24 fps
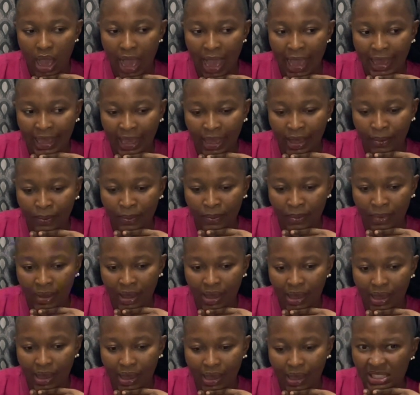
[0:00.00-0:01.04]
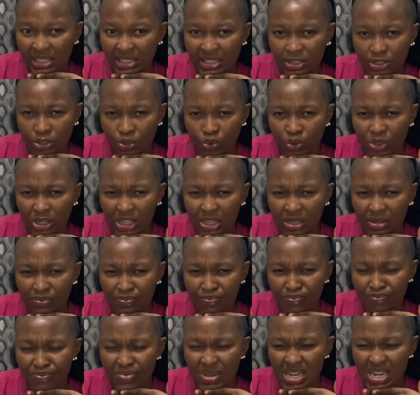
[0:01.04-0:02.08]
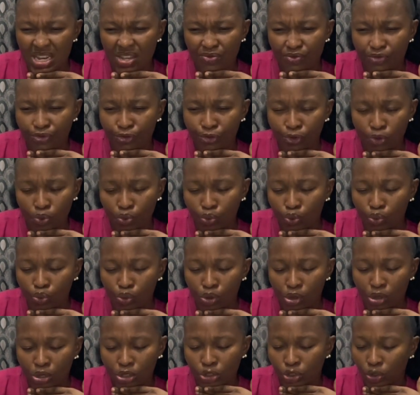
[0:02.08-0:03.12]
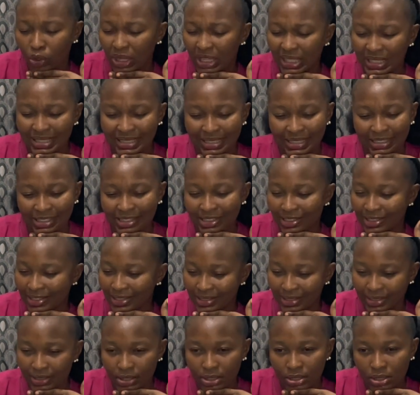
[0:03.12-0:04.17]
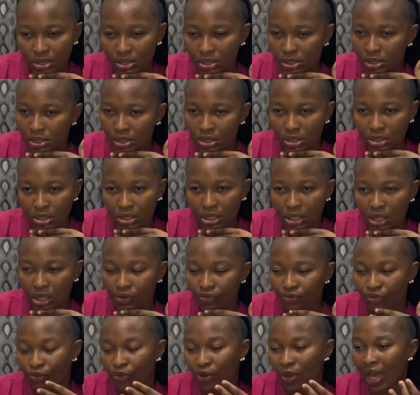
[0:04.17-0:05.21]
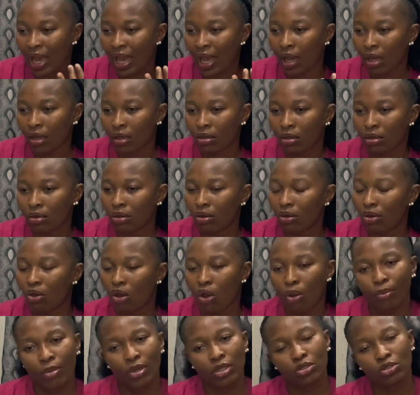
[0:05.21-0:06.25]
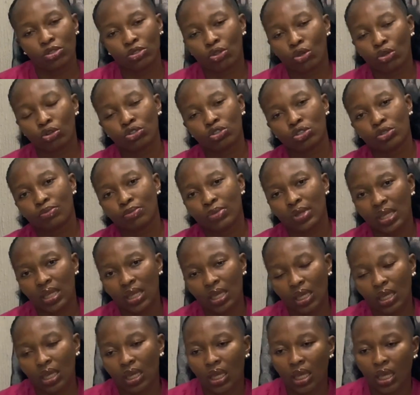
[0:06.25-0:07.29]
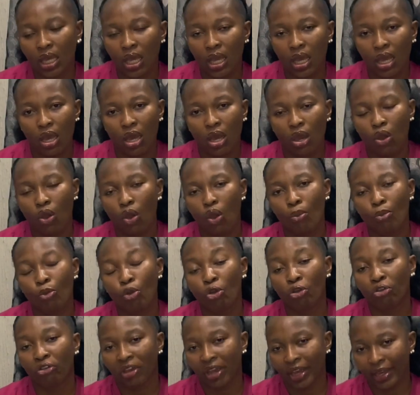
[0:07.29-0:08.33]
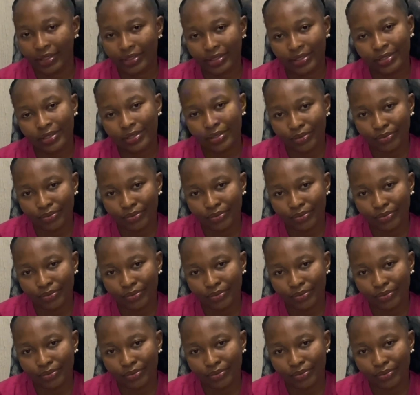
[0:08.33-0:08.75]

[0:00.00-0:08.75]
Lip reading: I am listening to only meaningful talking stages. If you are coming to talk to me, come correct.